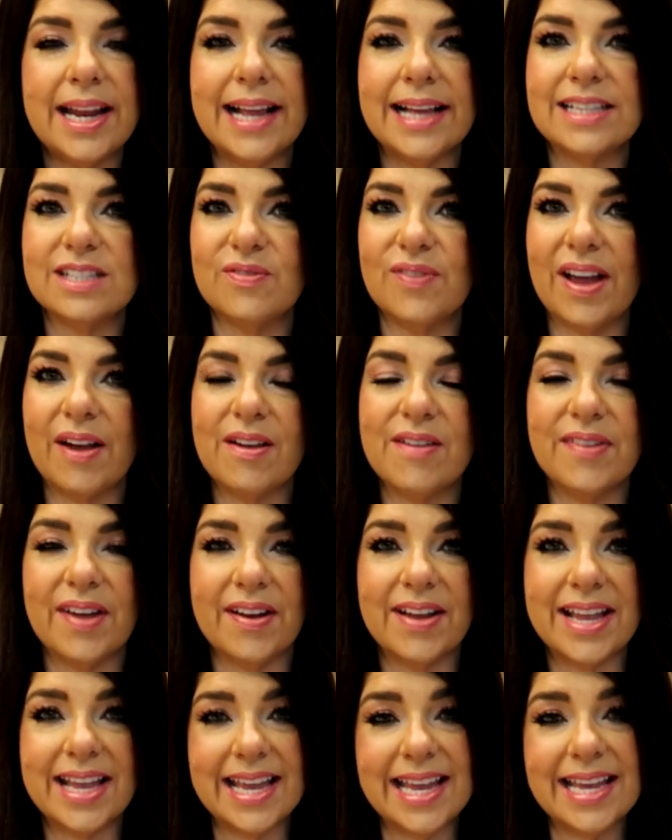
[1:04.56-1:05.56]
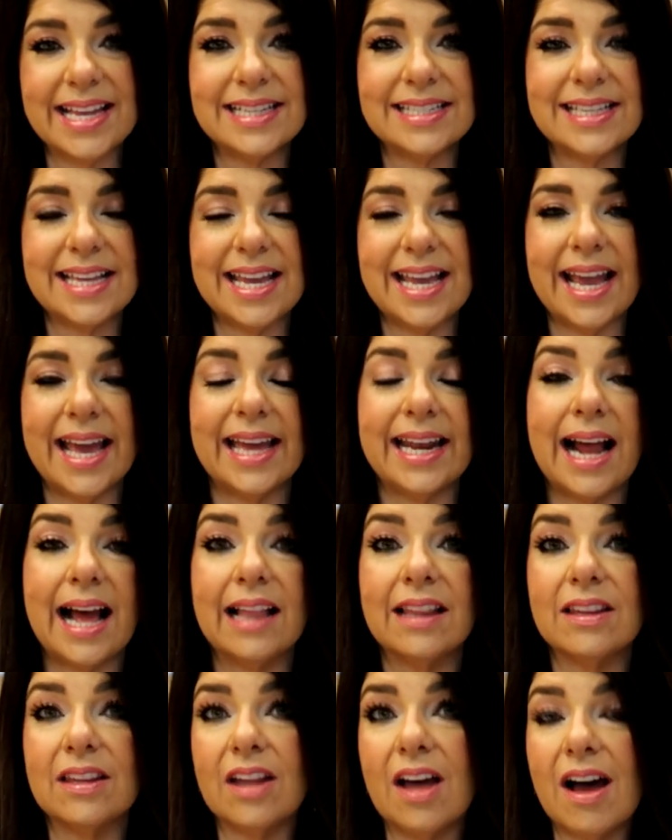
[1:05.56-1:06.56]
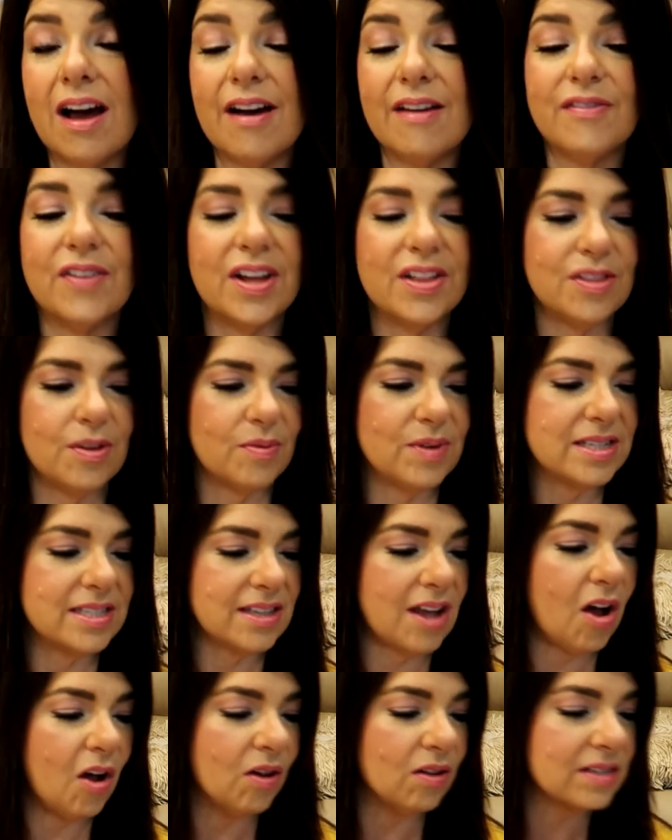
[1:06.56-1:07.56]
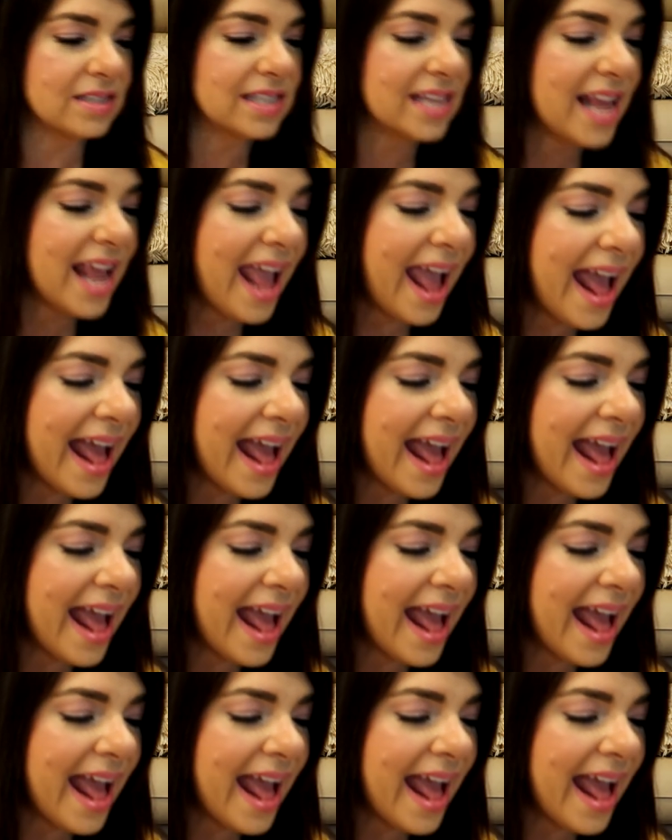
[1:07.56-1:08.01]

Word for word: it. It's very, very easy and I love the results.